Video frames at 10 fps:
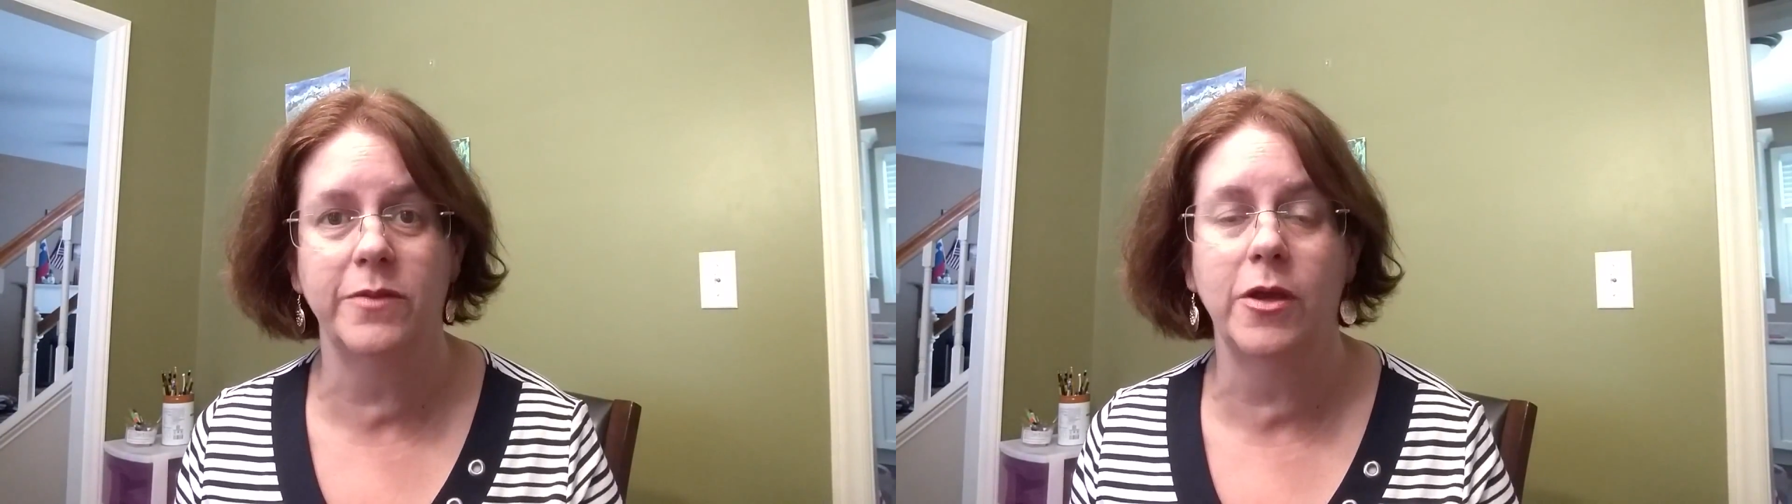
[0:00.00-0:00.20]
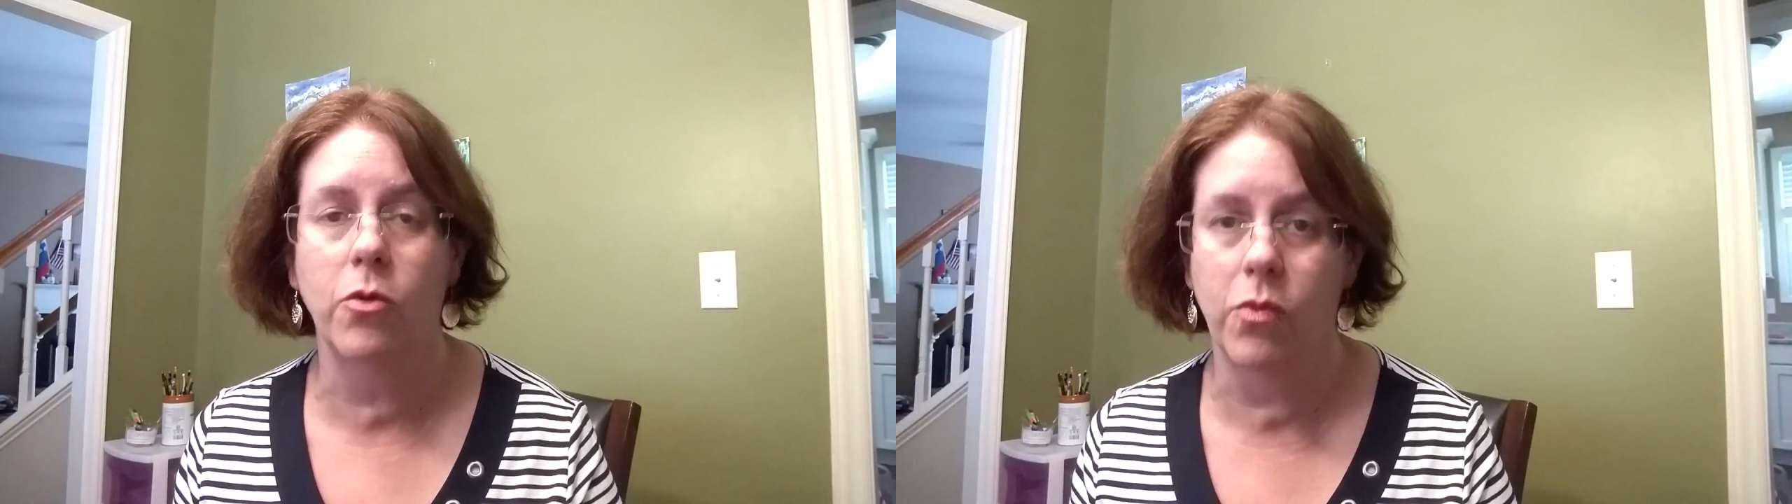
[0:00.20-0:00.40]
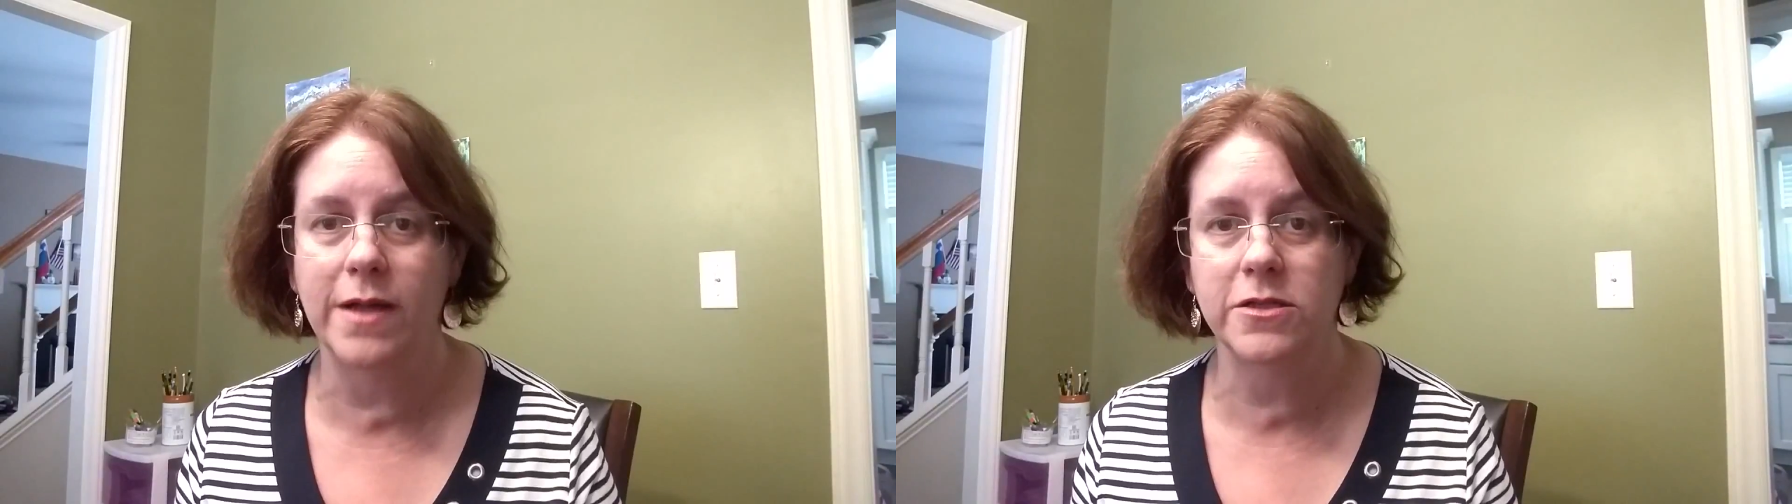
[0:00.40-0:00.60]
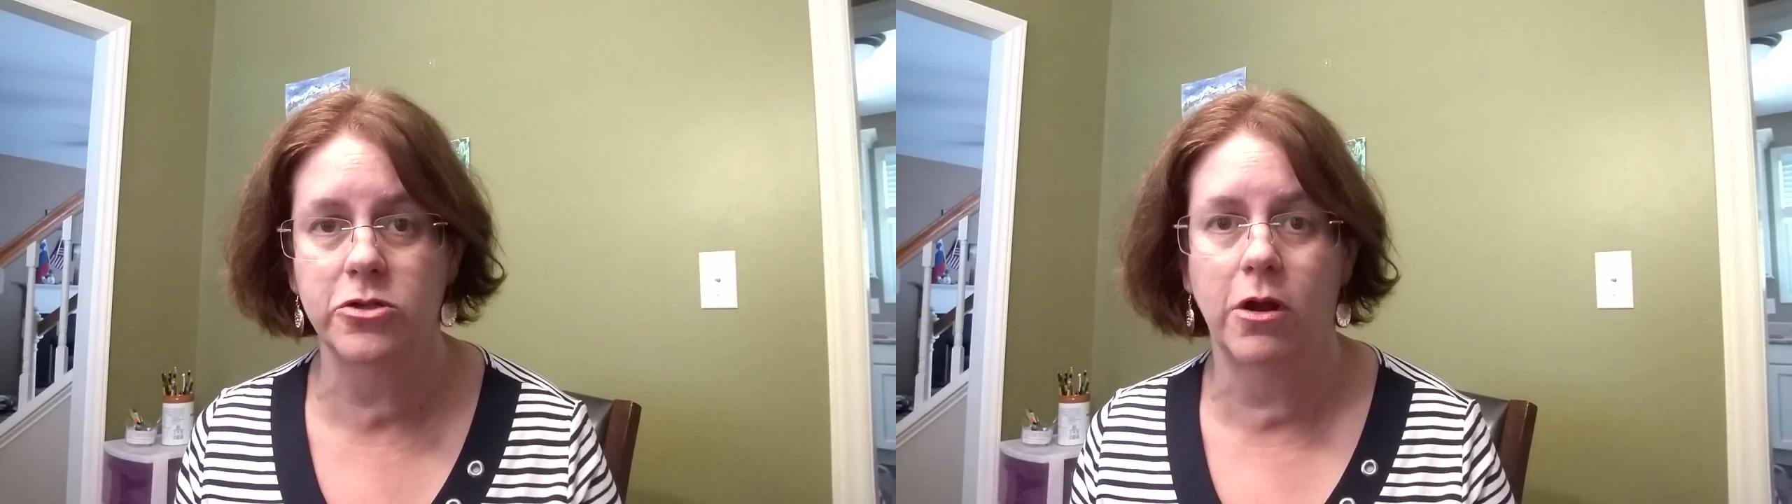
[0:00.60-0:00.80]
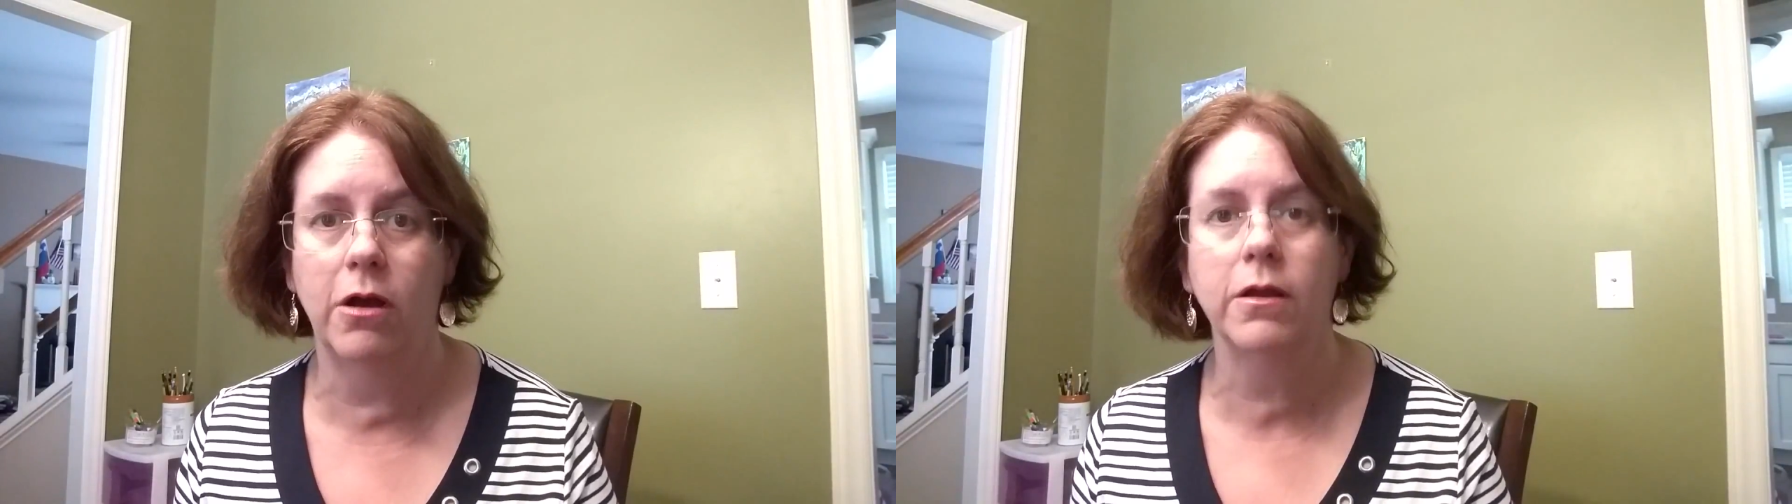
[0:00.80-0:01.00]
be quite
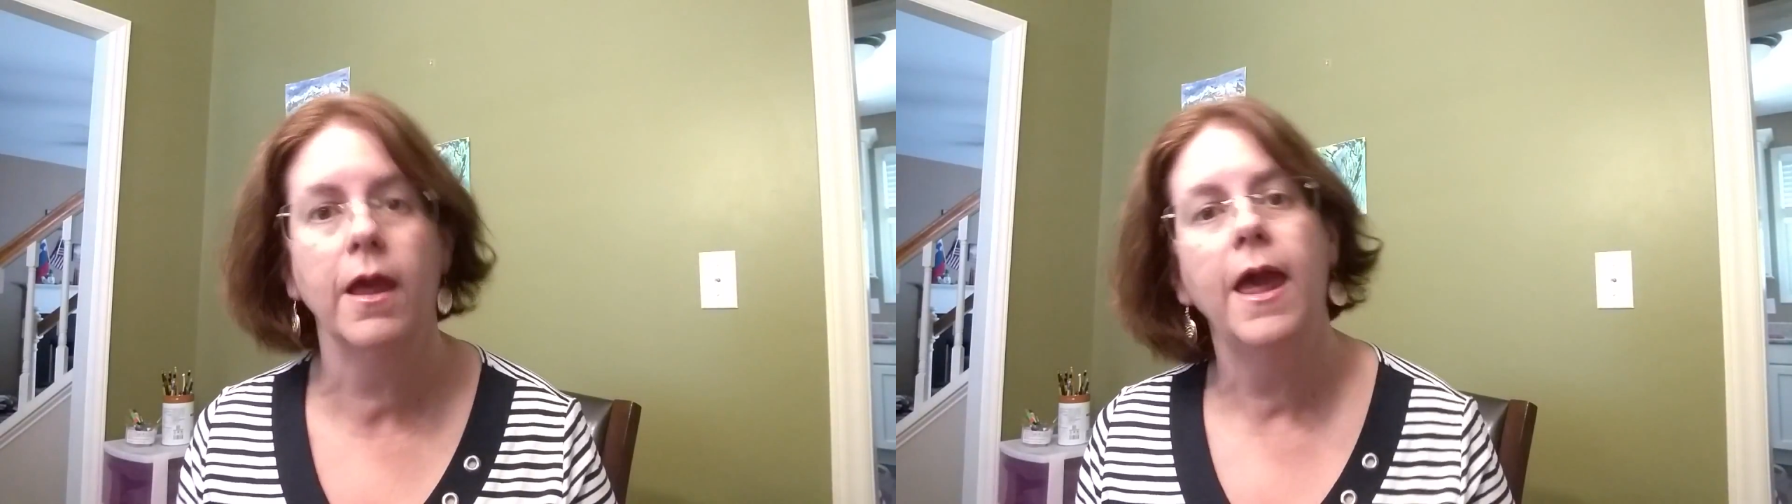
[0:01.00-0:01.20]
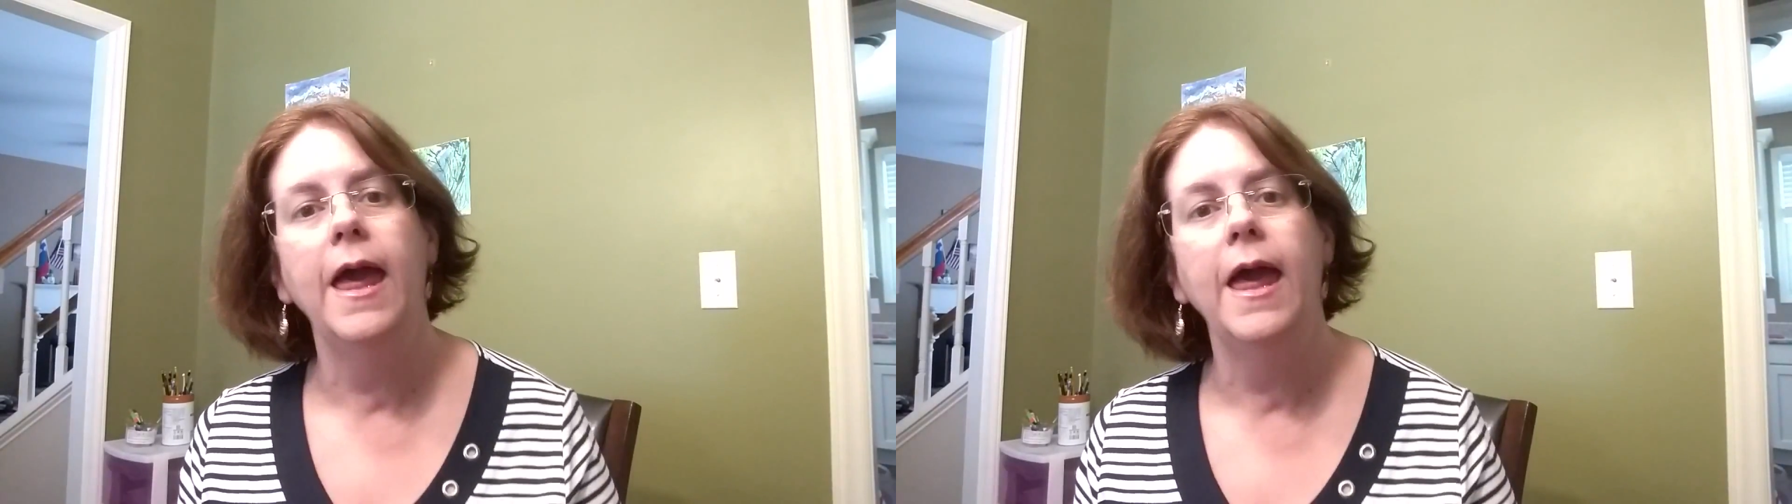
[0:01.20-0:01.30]
strong,